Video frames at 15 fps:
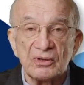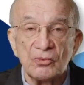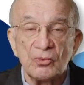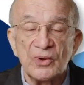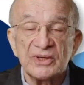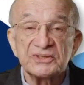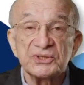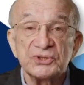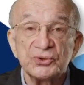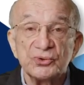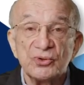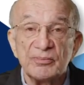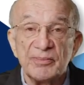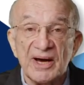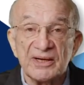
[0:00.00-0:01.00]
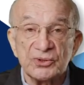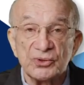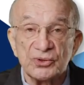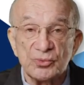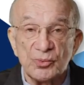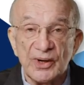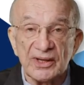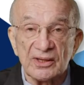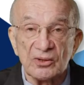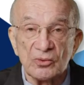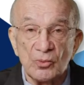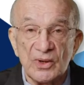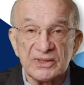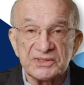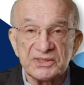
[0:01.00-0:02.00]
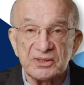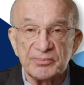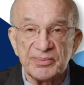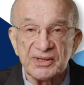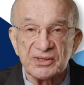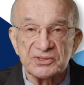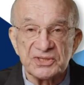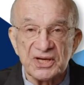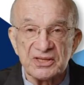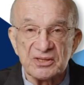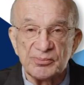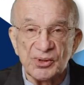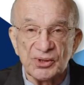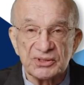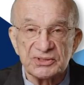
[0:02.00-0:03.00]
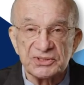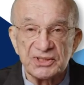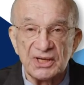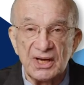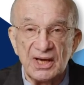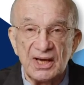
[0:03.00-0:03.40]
what to do about goodwill once it appears on the books.